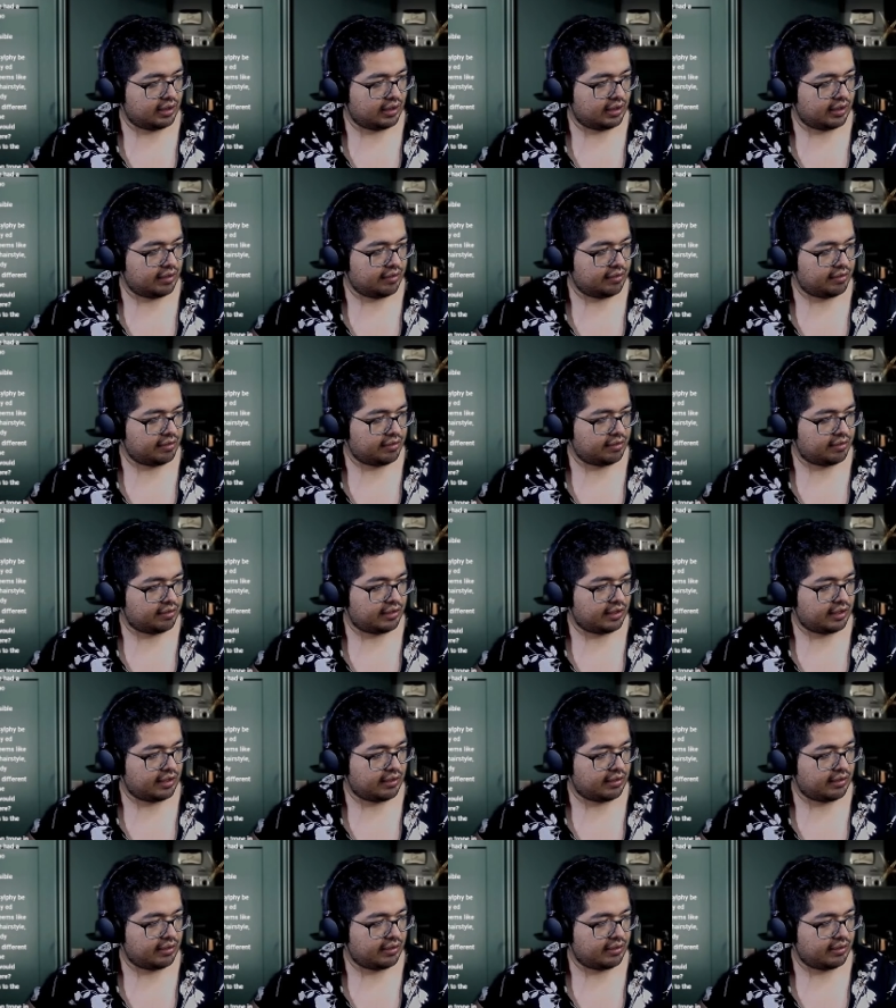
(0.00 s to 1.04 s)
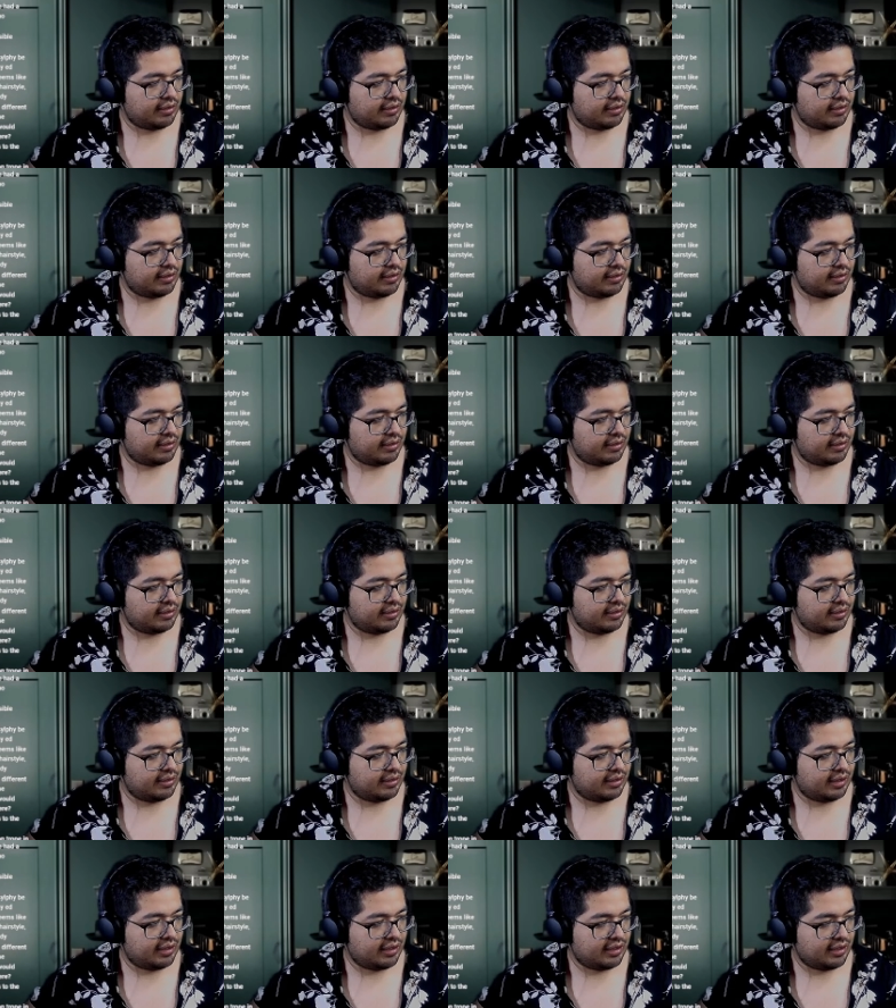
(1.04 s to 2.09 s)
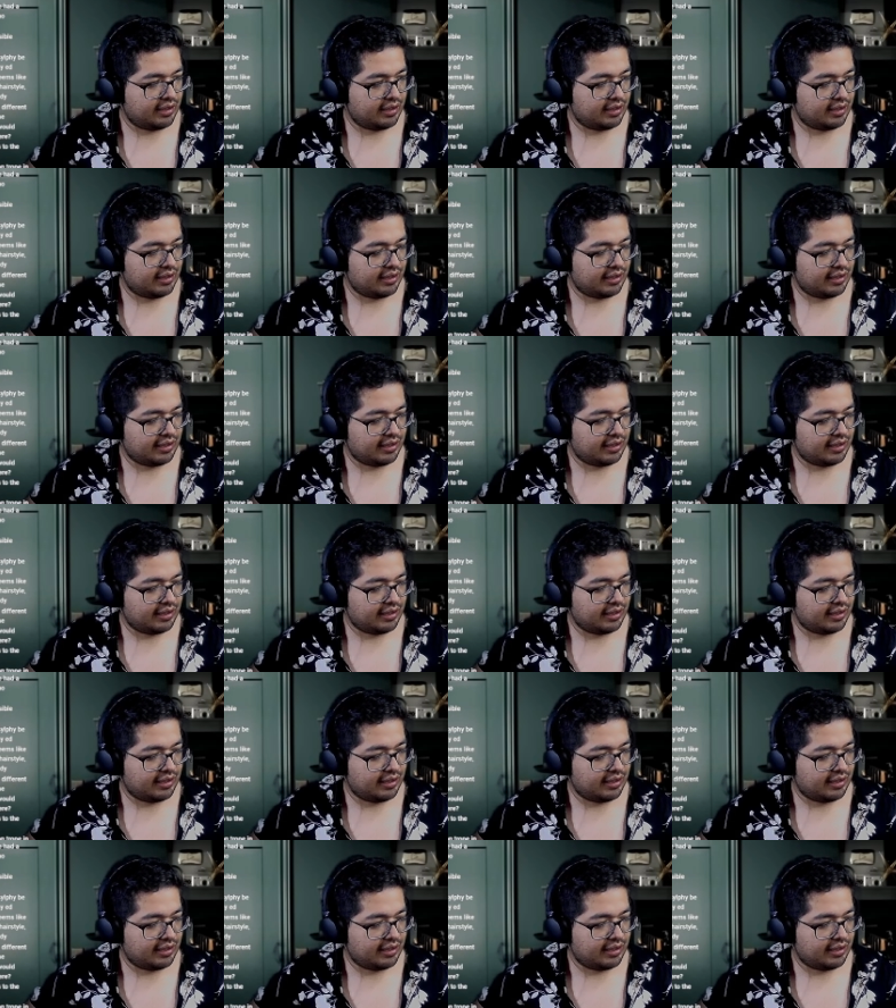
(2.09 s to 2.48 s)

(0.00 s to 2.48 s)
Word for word: I guess his head... Yeah.